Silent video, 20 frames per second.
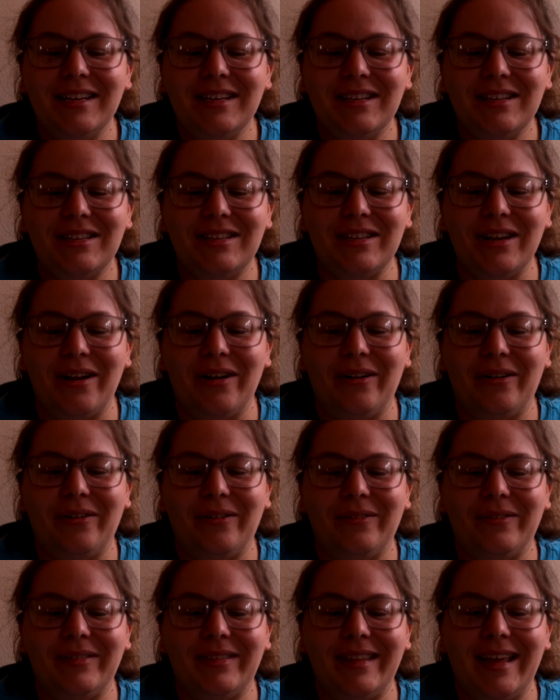
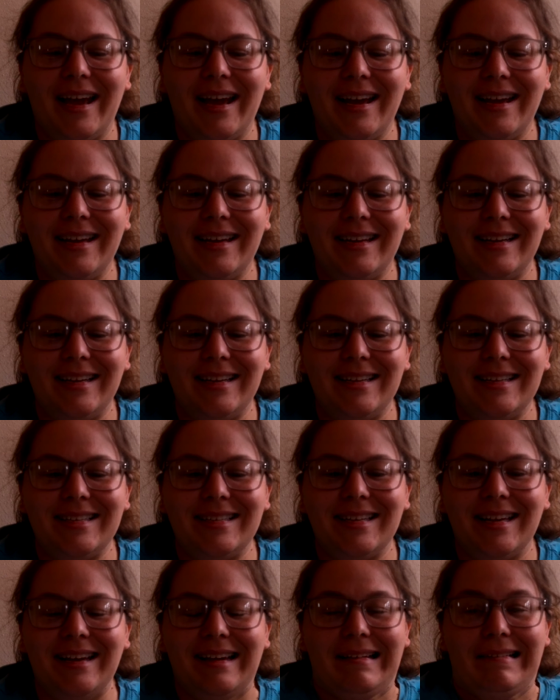So that is
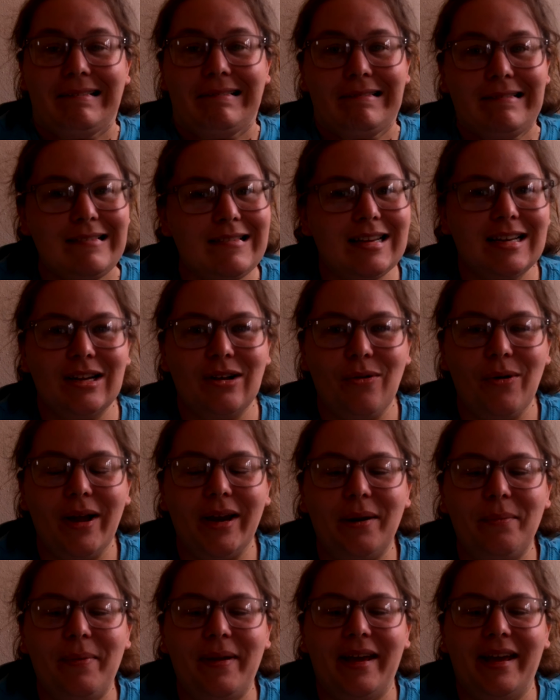quite
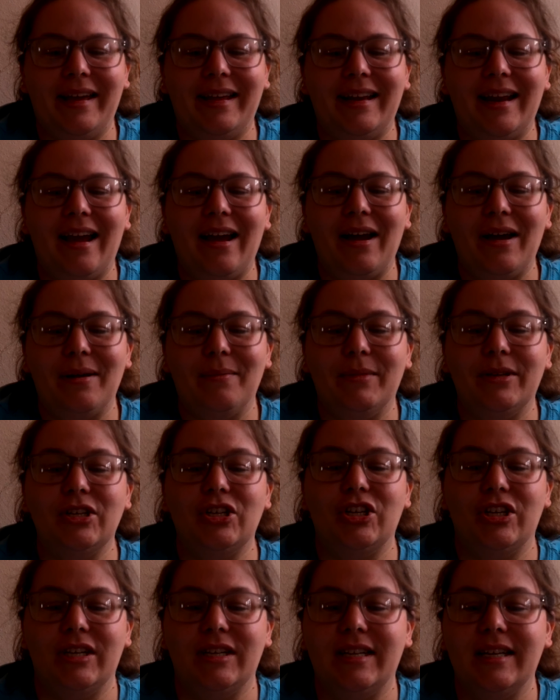a bit, and
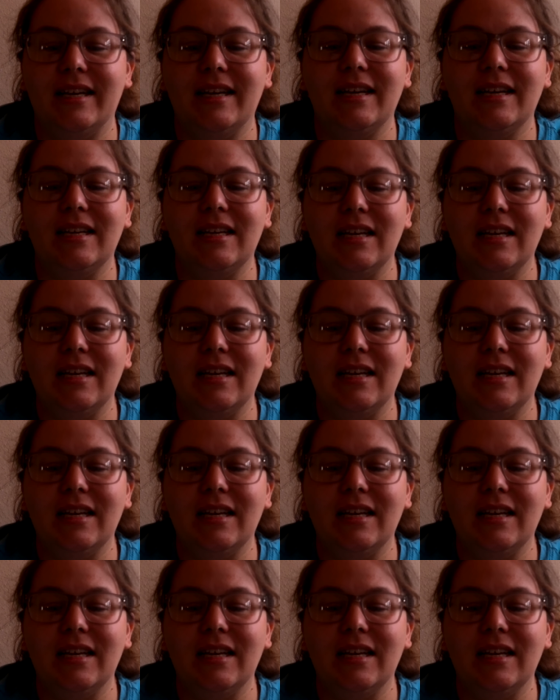she did